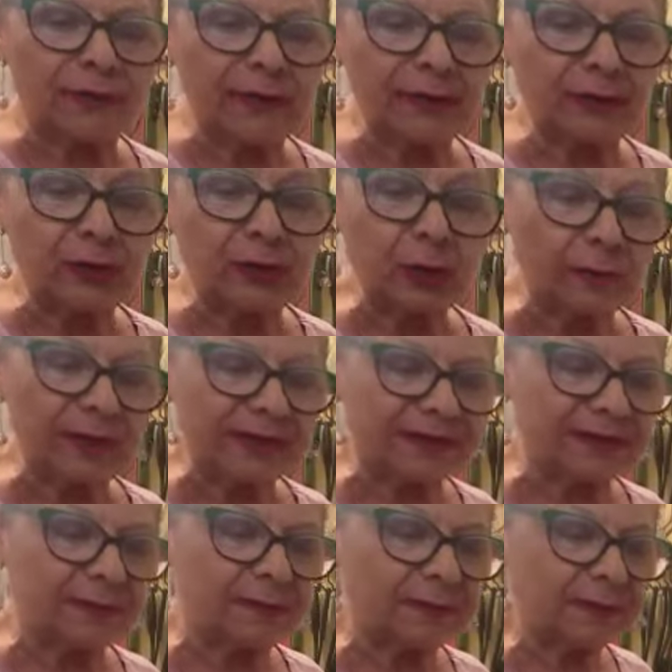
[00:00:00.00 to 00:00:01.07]
of the
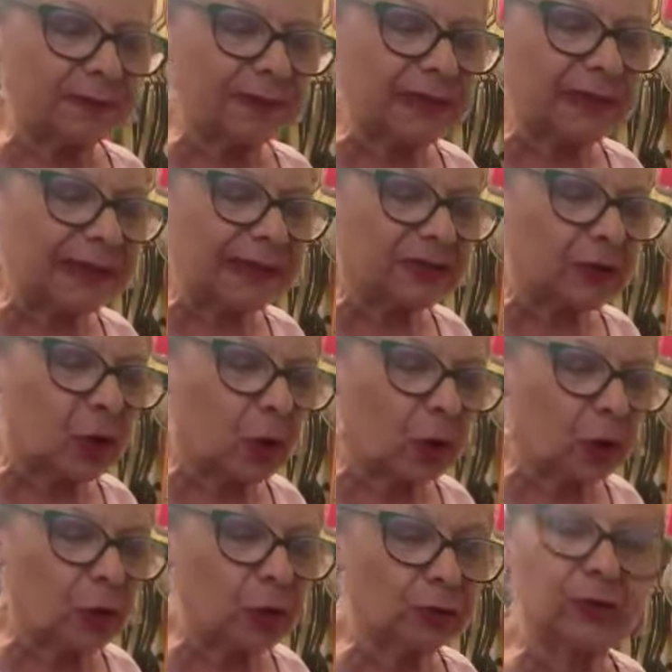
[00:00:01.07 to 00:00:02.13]
tourism that is
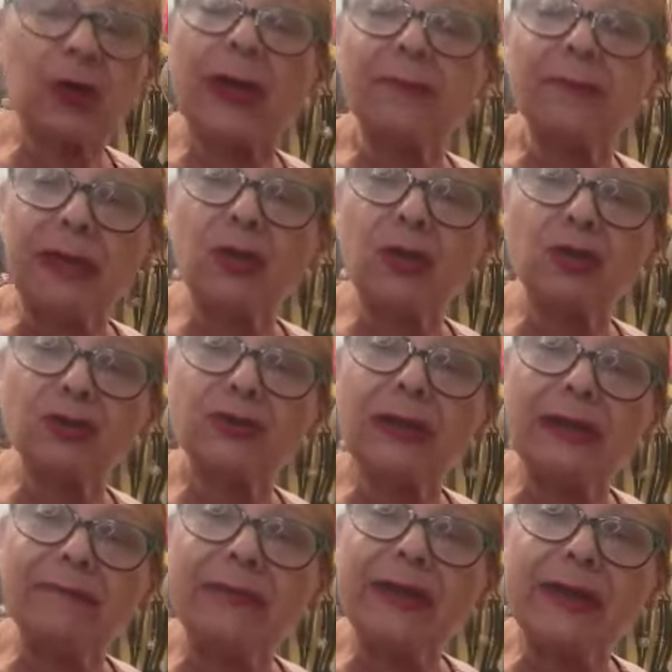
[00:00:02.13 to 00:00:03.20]
called Los Caminos
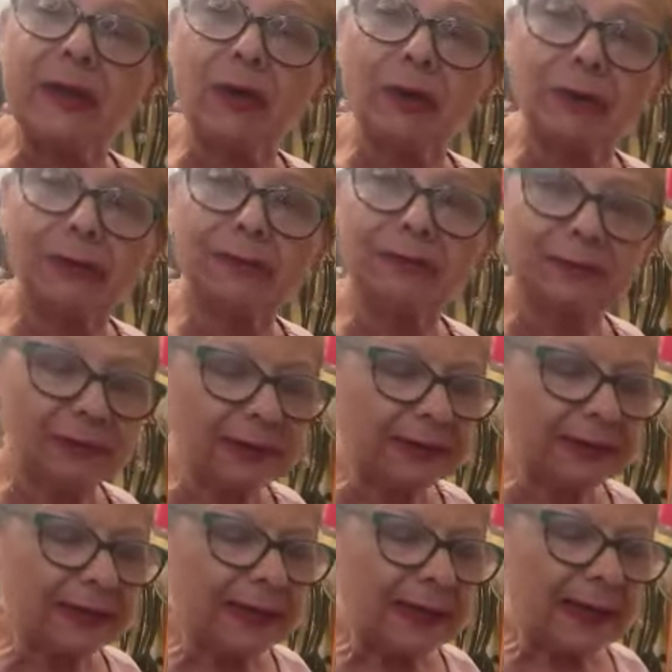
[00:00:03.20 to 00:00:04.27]
del Vino,
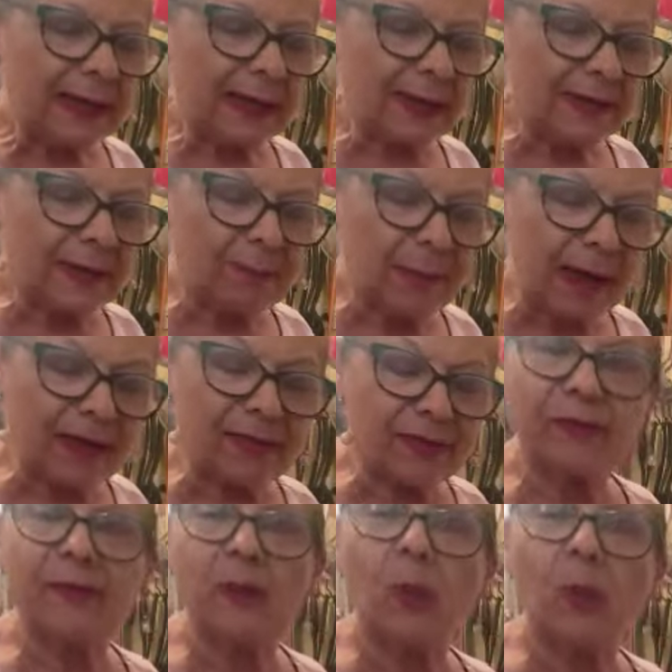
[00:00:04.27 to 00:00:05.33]
uh, the path
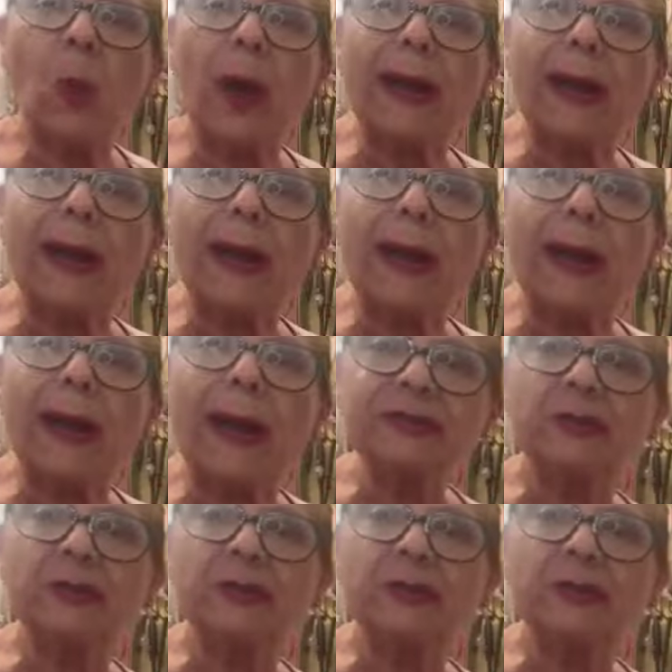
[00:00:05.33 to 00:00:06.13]
of the wine,